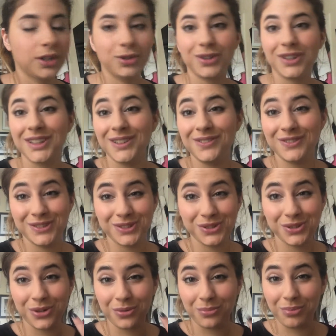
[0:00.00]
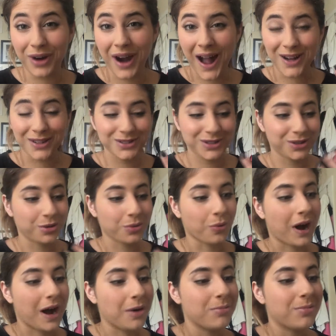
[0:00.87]
You could even do your brows, your
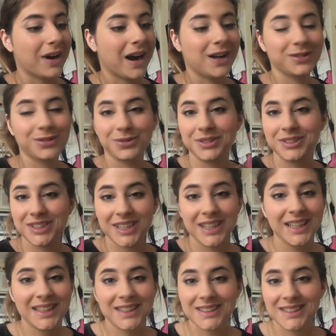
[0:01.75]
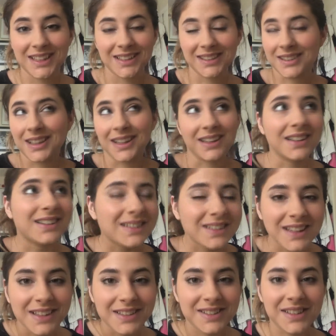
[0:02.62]
wow brows, which takes like
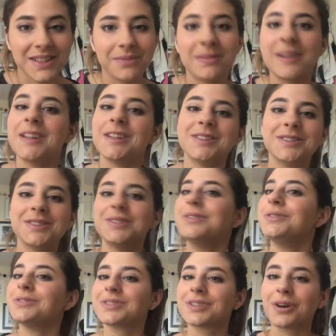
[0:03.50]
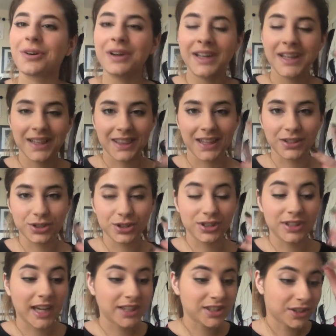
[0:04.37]
less than a minute to do. So that's your
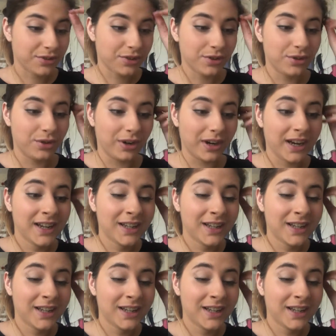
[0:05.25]
dash out the door.